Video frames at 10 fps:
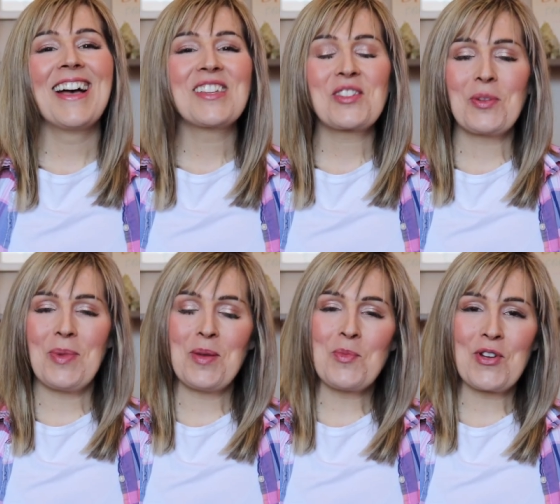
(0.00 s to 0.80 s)
So the
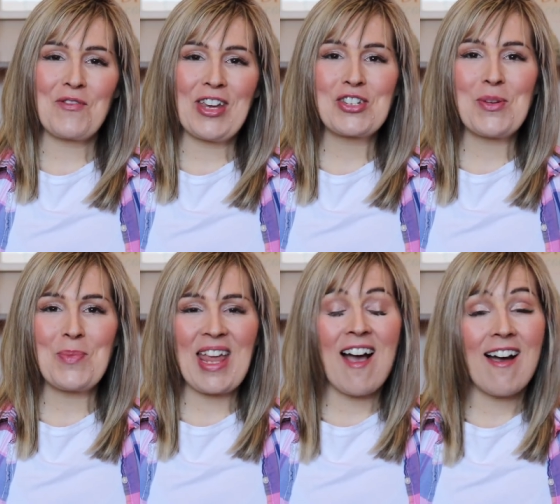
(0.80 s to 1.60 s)
main motivation
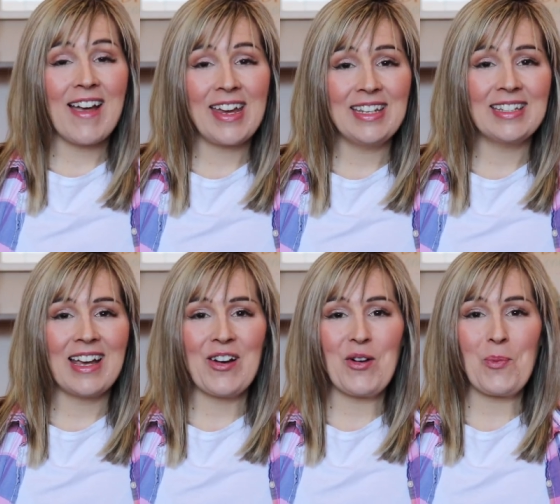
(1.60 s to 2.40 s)
behind
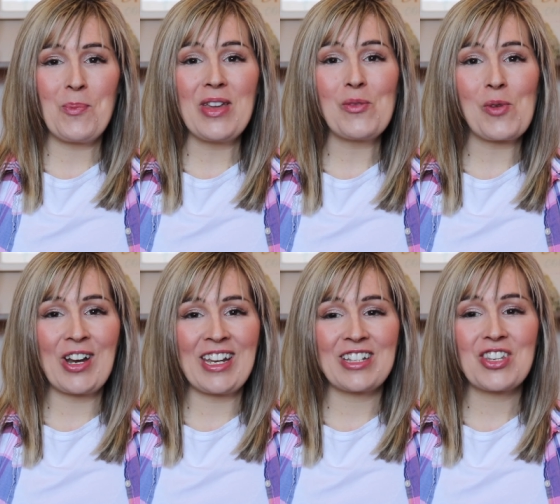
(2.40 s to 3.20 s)
uh, me
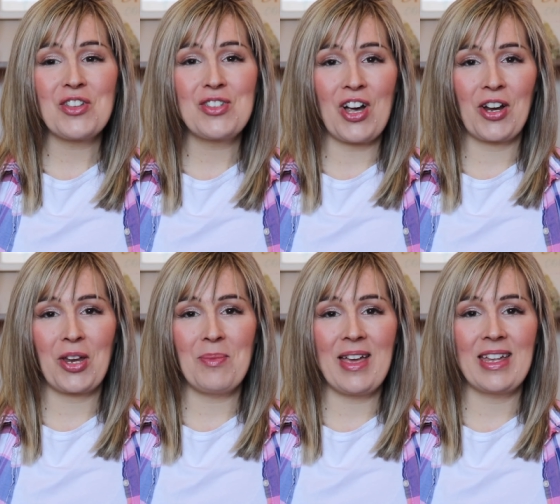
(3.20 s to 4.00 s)
wanting to
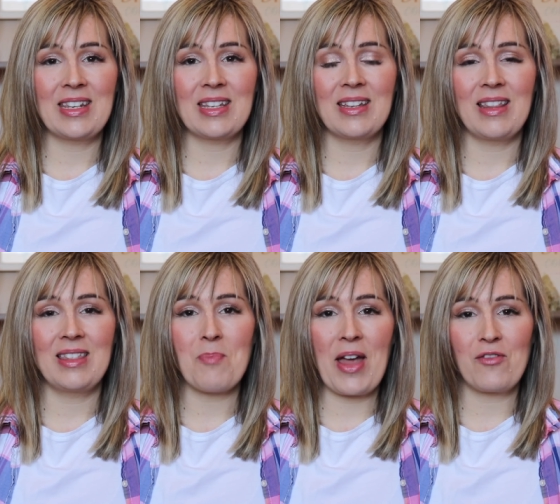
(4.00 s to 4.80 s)
document uh,
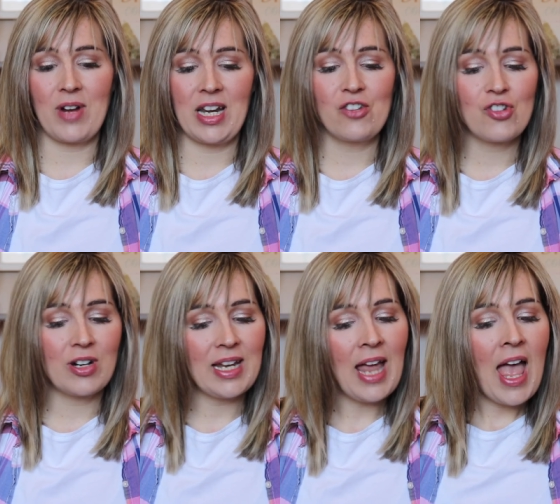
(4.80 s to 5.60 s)
my running
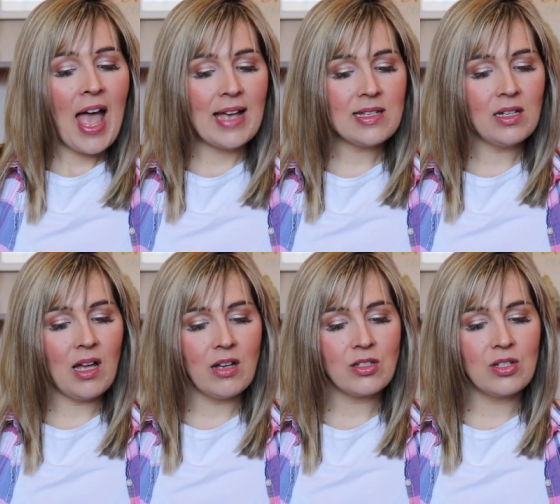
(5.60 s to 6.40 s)
journey has a
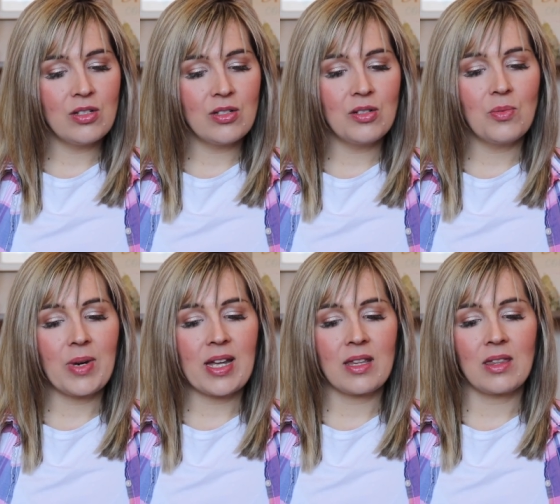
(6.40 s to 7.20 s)
lot to do
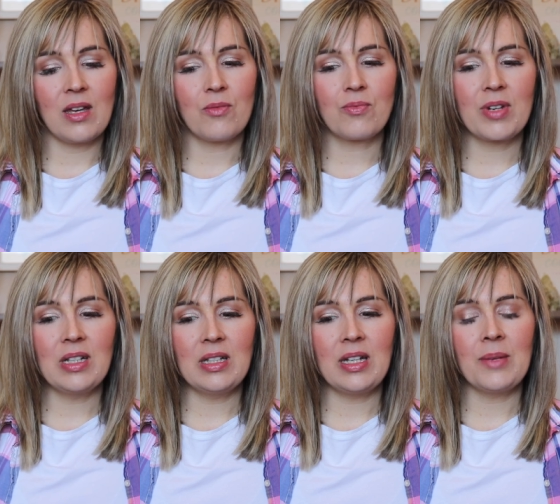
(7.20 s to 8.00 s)
with
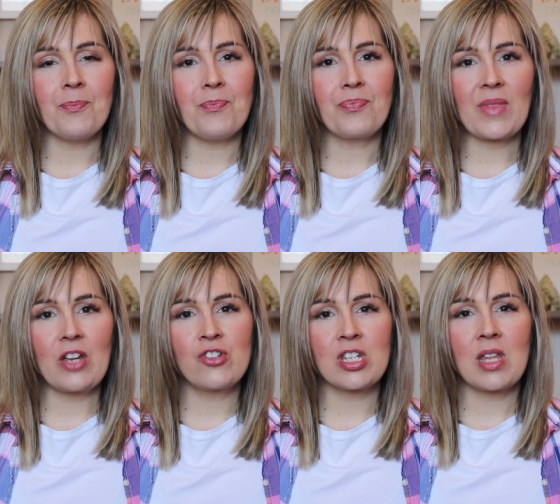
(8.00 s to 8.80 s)
really
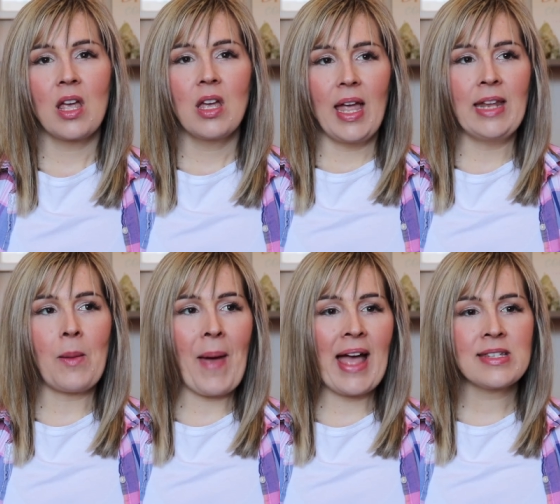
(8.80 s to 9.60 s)
just in the
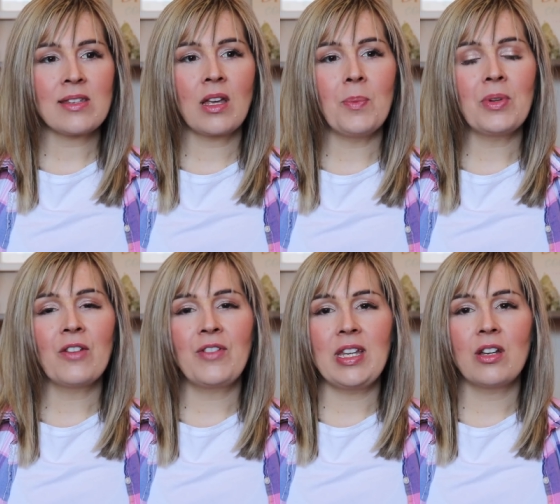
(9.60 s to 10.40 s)
past couple
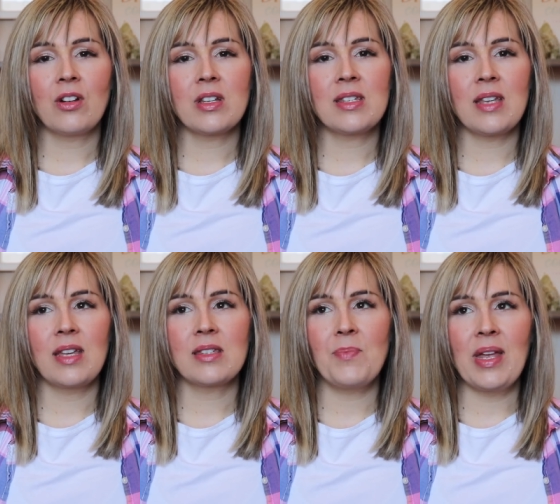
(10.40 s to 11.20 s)
of years
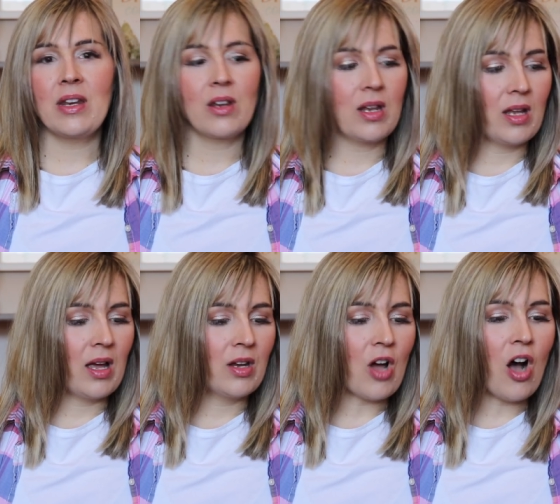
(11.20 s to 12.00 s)
it's been a
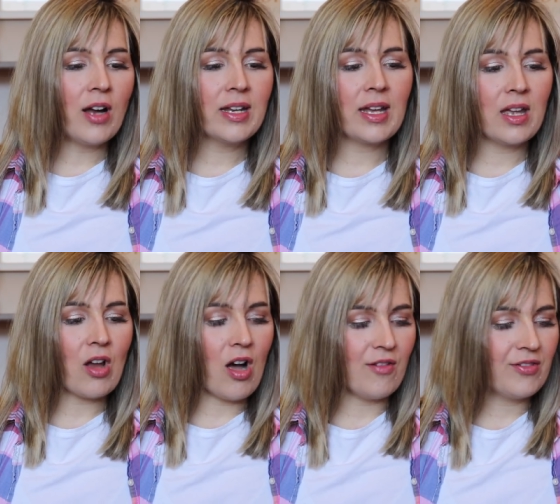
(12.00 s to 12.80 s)
an on again
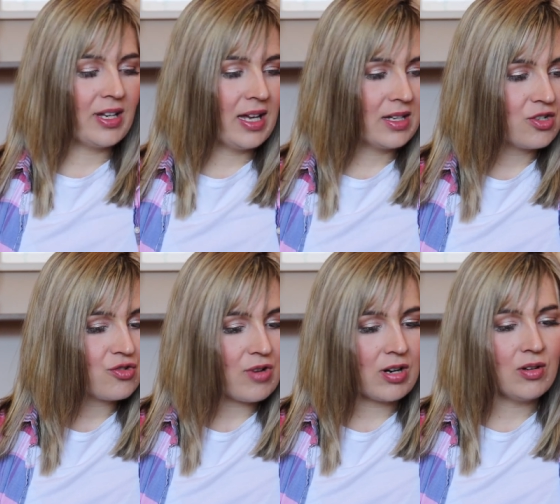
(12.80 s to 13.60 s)
off again
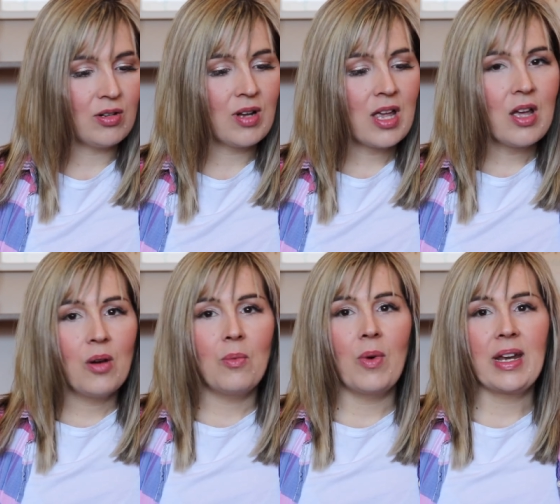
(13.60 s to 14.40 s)
struggle
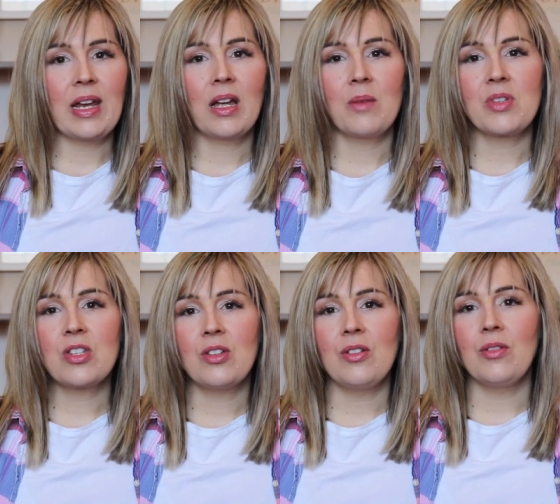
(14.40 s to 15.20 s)
when it
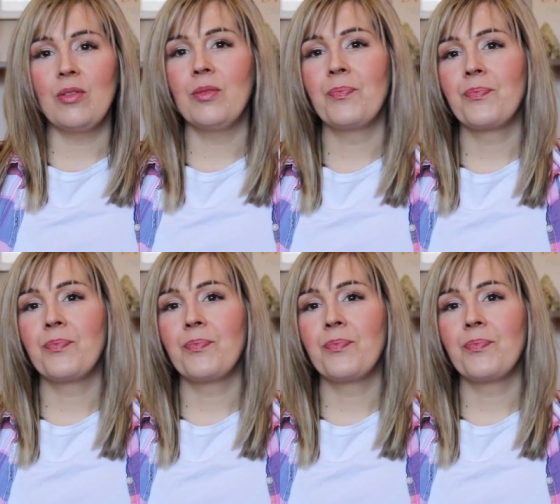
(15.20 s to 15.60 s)
comes to